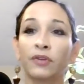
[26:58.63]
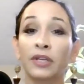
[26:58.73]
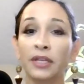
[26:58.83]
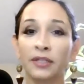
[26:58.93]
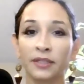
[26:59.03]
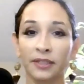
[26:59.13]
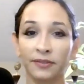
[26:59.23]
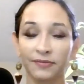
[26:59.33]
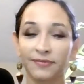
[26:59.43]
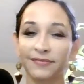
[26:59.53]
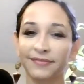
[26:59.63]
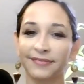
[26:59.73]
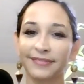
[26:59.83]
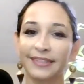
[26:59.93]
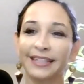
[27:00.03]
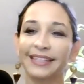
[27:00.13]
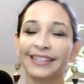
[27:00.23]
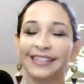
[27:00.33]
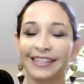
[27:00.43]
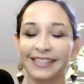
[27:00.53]
healing.
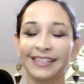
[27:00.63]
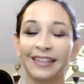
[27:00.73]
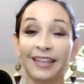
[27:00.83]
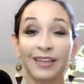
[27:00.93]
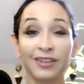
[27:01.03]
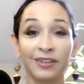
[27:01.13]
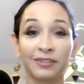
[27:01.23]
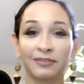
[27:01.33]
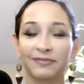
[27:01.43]
And I said, thank you.